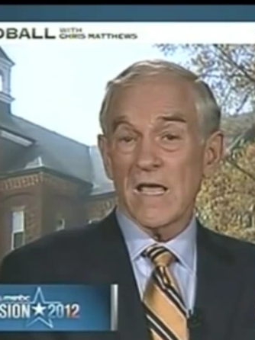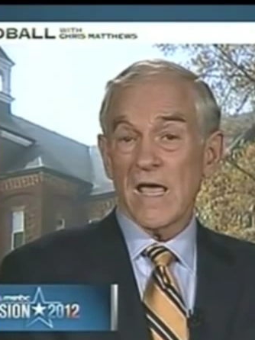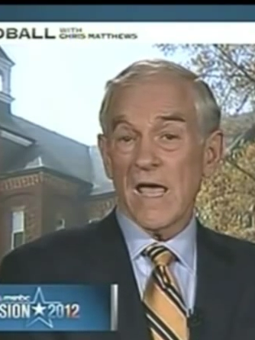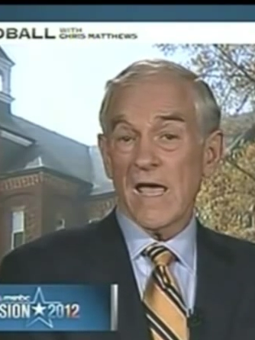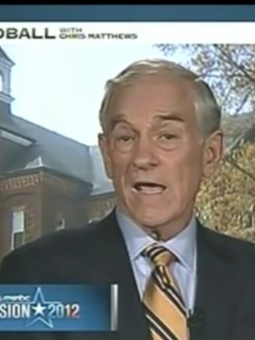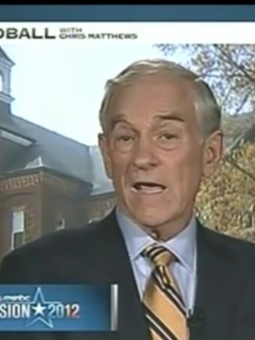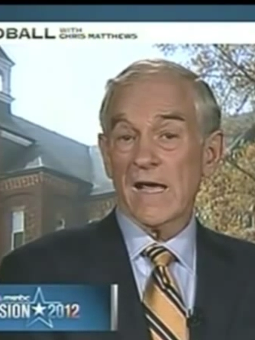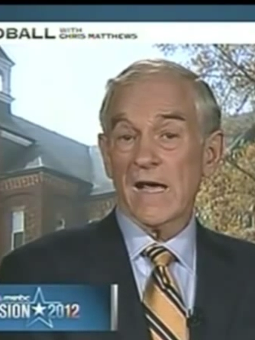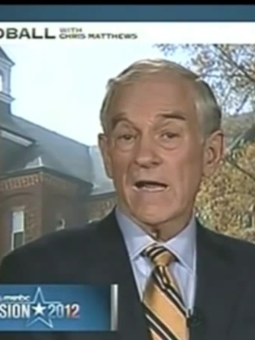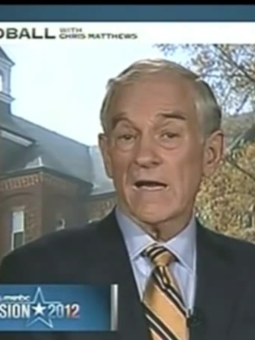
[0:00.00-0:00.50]

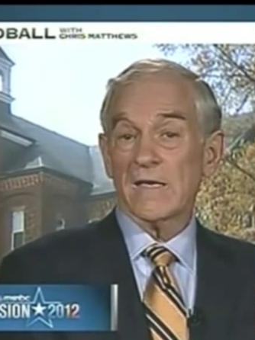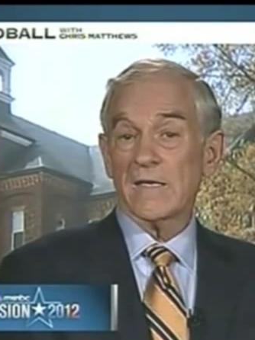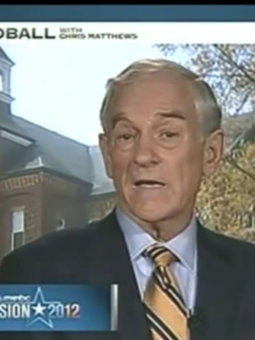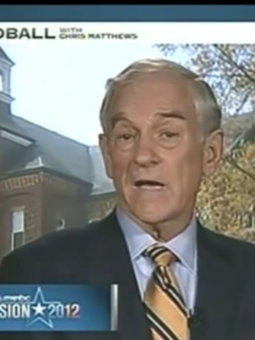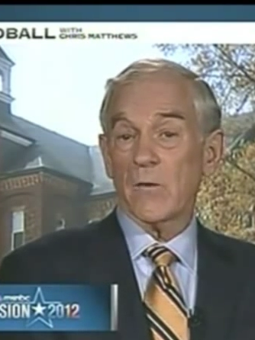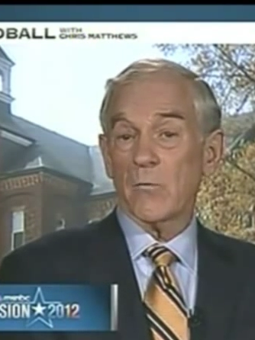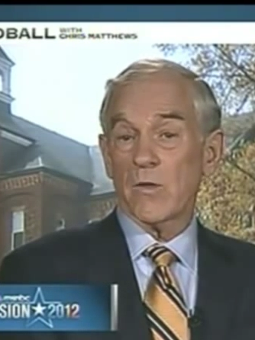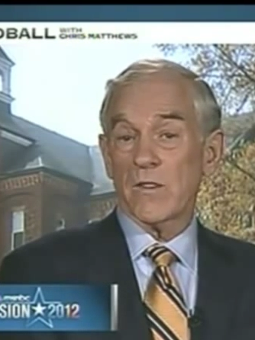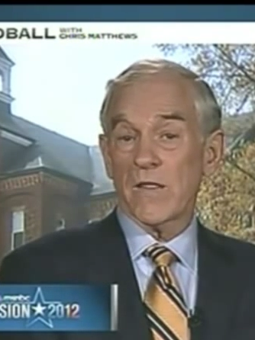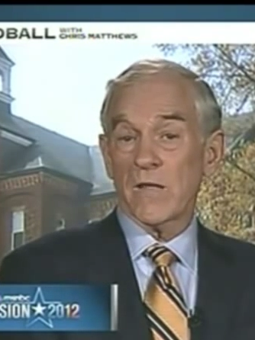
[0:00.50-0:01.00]
and
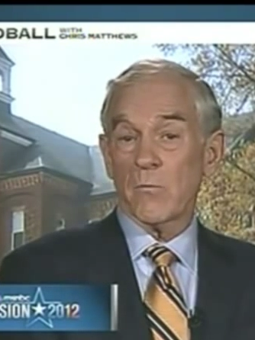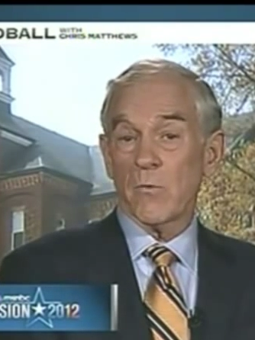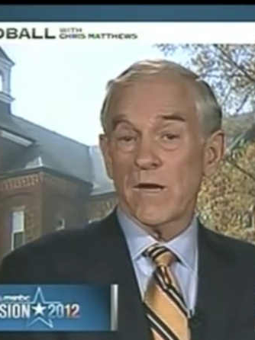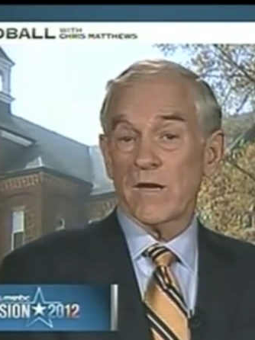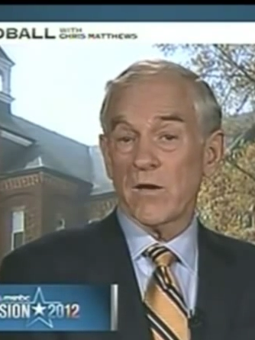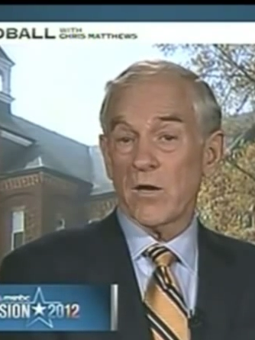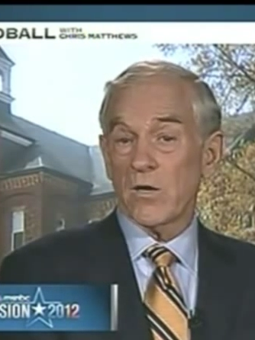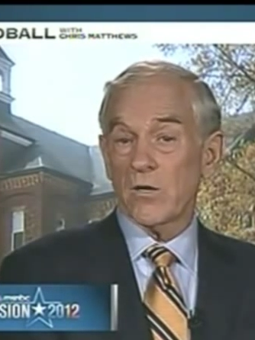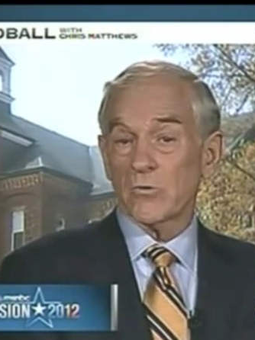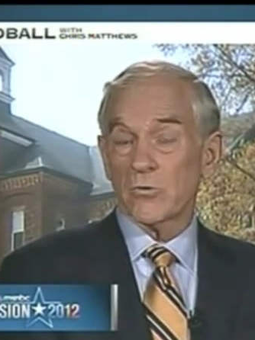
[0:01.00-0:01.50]
whether they
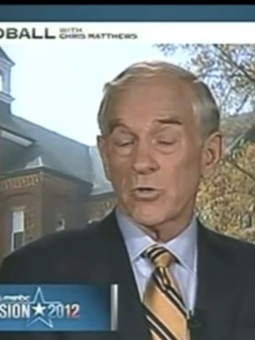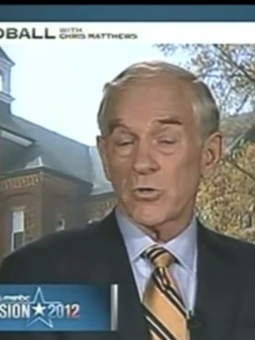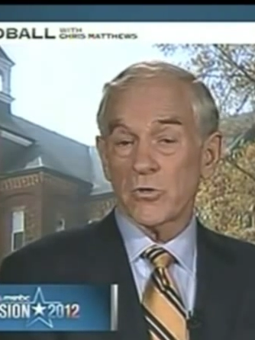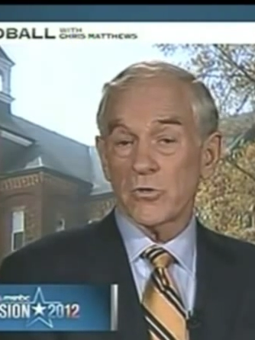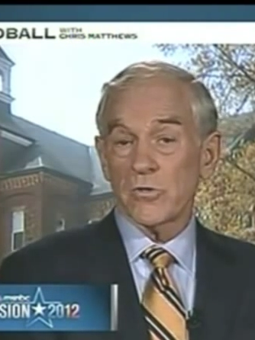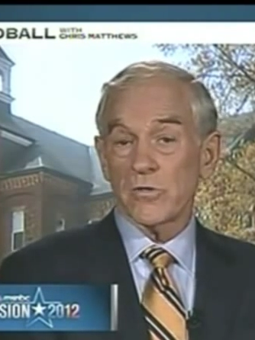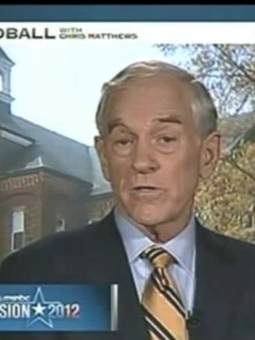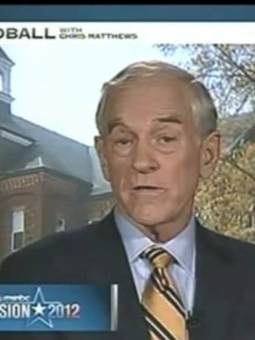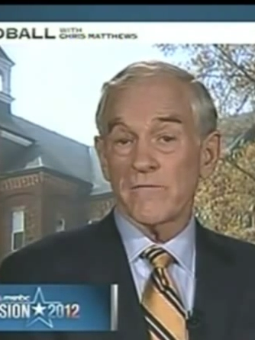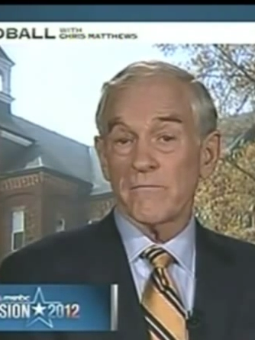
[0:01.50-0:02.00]
want
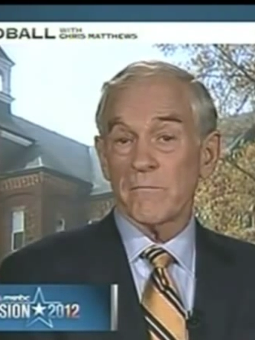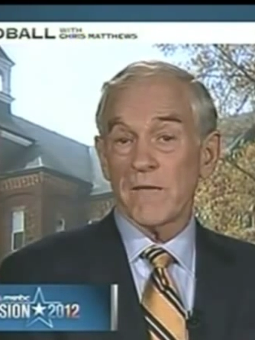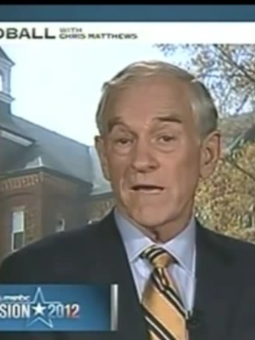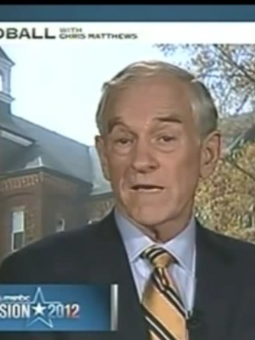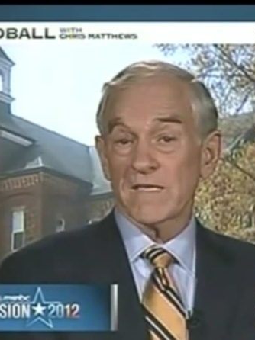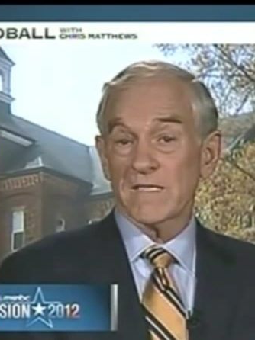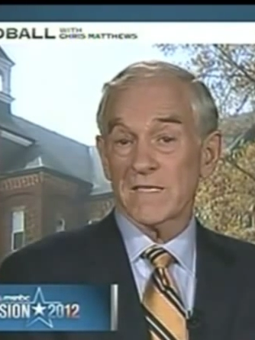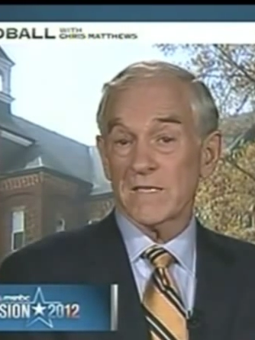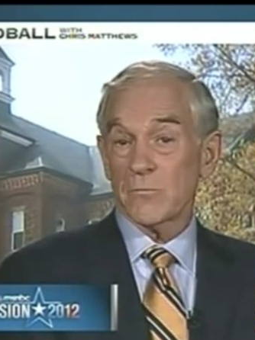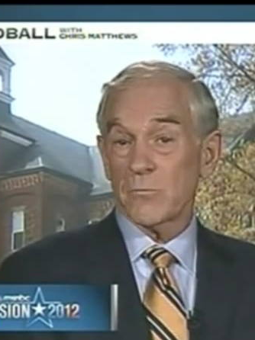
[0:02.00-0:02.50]
alternative
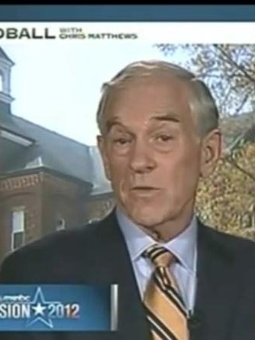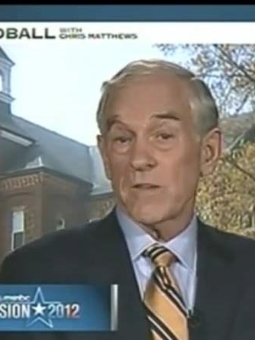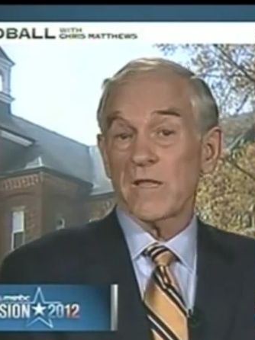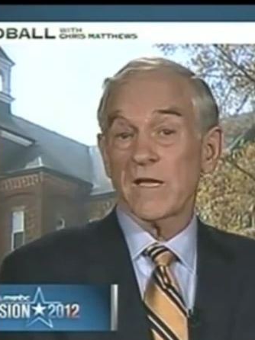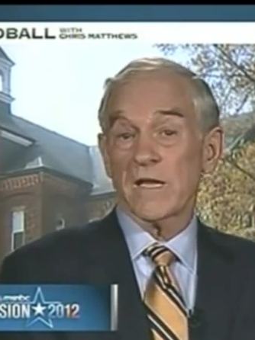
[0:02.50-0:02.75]
medicine, whether